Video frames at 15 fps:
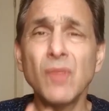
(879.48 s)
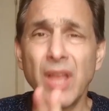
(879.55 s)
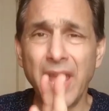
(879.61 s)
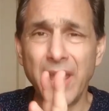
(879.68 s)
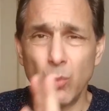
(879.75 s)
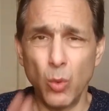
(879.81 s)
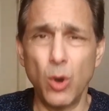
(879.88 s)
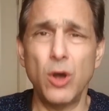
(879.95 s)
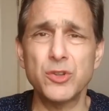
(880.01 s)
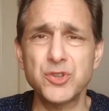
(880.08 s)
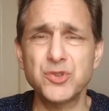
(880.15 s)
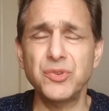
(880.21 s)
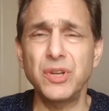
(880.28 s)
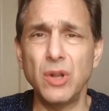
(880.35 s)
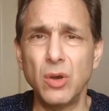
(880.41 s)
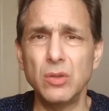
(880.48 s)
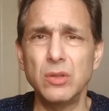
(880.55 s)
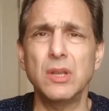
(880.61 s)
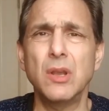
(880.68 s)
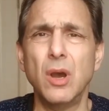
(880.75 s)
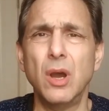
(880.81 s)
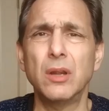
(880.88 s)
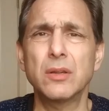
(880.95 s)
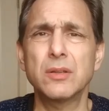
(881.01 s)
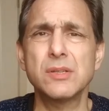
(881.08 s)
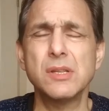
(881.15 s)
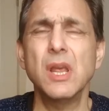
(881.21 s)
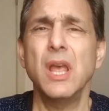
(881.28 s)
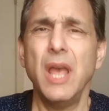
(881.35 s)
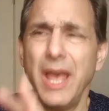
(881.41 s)
and Wall Street
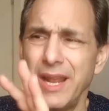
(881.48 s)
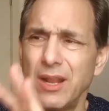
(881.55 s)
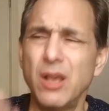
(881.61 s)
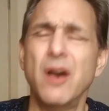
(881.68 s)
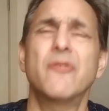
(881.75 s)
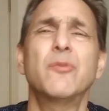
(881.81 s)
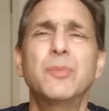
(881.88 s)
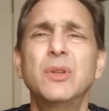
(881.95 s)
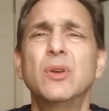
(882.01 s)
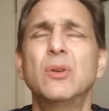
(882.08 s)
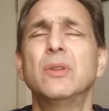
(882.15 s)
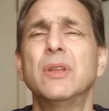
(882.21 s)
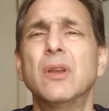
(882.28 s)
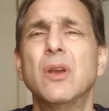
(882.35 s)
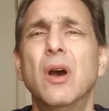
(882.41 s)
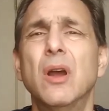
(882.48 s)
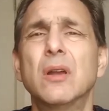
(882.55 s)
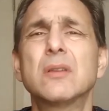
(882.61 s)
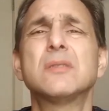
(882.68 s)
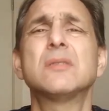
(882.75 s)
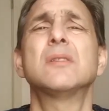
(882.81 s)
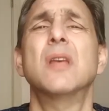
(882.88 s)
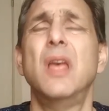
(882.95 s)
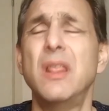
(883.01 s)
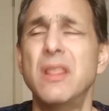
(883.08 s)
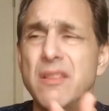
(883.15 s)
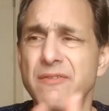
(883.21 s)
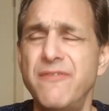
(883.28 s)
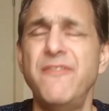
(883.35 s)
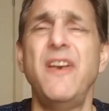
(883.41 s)
oligarchs and government oligarchs and
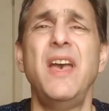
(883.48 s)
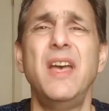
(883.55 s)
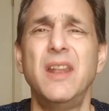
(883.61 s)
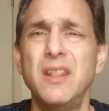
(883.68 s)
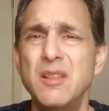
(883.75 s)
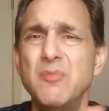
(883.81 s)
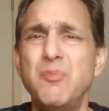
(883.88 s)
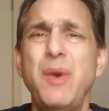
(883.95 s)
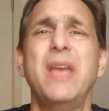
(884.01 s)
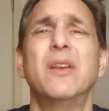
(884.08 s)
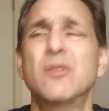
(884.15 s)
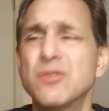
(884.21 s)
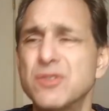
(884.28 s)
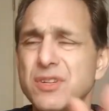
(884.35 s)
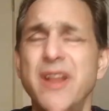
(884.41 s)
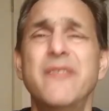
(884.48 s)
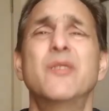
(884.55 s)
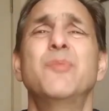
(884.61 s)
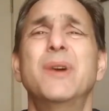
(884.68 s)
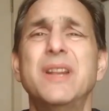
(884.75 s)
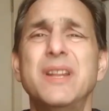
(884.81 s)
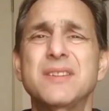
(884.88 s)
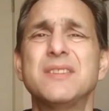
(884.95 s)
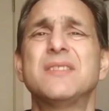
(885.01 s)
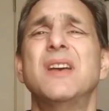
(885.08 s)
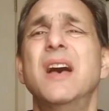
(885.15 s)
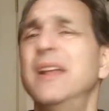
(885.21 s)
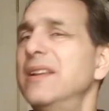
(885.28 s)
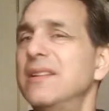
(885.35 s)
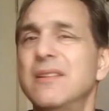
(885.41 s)
the Fed and the bankers and everybody
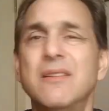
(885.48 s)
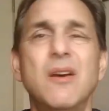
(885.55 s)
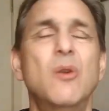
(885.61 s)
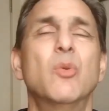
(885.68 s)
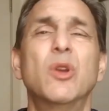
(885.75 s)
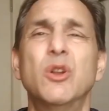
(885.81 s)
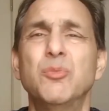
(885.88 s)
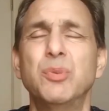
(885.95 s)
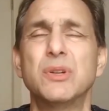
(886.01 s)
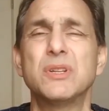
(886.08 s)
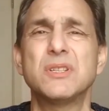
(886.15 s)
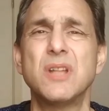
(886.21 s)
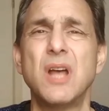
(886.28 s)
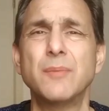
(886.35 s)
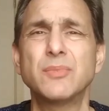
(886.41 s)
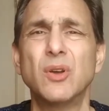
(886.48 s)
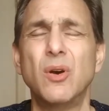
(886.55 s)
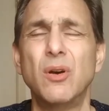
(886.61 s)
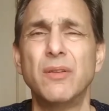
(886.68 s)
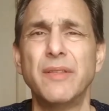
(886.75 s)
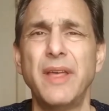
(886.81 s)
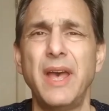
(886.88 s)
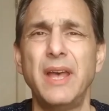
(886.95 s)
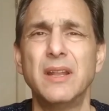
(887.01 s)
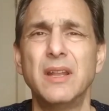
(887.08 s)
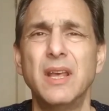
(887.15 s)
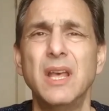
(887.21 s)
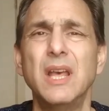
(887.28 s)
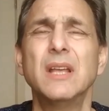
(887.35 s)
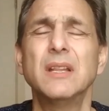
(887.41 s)
decided, no, we're going to put a stop to all that.
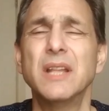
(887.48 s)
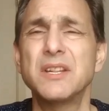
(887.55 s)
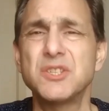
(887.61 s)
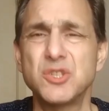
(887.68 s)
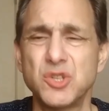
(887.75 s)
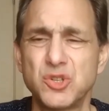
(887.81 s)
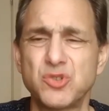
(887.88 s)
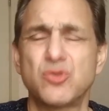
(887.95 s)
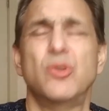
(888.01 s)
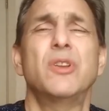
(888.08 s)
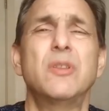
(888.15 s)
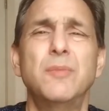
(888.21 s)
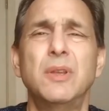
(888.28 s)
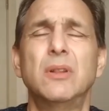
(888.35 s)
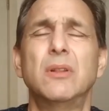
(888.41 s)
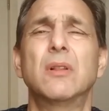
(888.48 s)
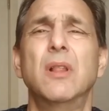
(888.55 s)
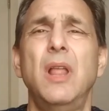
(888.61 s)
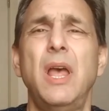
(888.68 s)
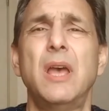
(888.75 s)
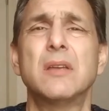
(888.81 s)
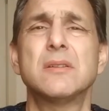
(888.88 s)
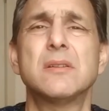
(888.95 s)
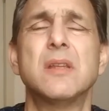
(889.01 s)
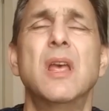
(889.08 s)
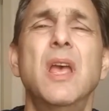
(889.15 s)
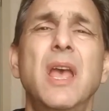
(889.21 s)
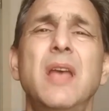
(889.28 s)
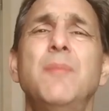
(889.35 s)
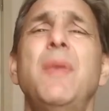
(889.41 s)
Let's destroy the middle class
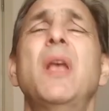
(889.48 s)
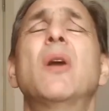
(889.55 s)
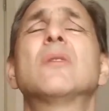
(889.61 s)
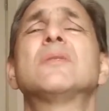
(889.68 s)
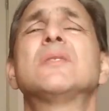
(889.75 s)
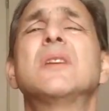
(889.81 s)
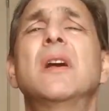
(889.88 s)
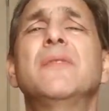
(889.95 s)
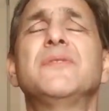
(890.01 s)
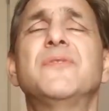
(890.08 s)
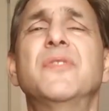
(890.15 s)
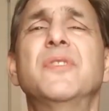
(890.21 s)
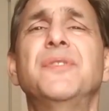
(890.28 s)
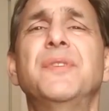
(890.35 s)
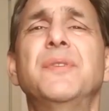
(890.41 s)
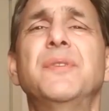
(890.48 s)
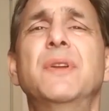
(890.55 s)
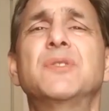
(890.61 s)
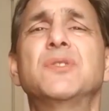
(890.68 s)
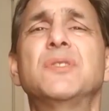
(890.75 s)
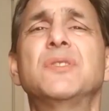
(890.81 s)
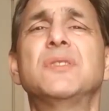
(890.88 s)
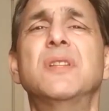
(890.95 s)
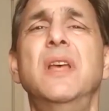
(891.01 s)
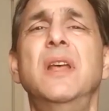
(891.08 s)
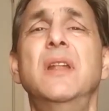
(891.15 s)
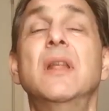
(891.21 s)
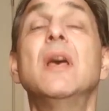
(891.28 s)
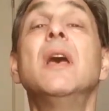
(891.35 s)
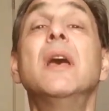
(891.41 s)
and make ourselves filthy rich
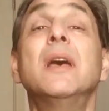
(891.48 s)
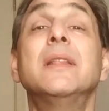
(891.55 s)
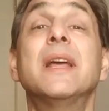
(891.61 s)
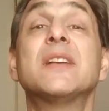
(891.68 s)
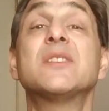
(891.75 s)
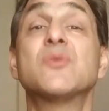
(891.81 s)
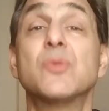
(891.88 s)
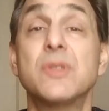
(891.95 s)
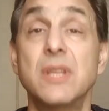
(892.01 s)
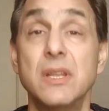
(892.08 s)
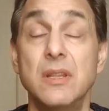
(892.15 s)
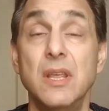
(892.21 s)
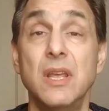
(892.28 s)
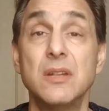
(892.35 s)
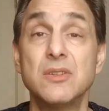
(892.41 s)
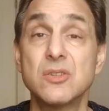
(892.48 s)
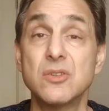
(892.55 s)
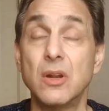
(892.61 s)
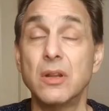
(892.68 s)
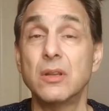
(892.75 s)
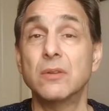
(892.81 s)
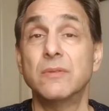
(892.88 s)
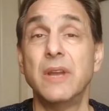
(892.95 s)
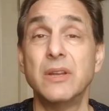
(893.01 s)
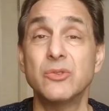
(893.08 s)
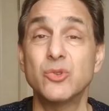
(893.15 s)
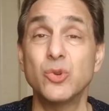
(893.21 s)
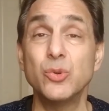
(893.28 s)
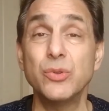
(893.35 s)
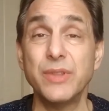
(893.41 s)
instead. And that's what they did, starting
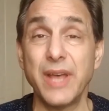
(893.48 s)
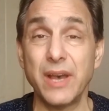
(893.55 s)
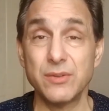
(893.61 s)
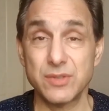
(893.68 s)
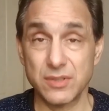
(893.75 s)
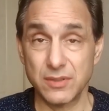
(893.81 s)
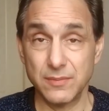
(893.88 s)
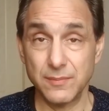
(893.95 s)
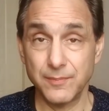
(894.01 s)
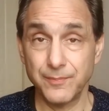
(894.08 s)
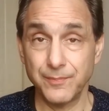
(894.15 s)
around 2000,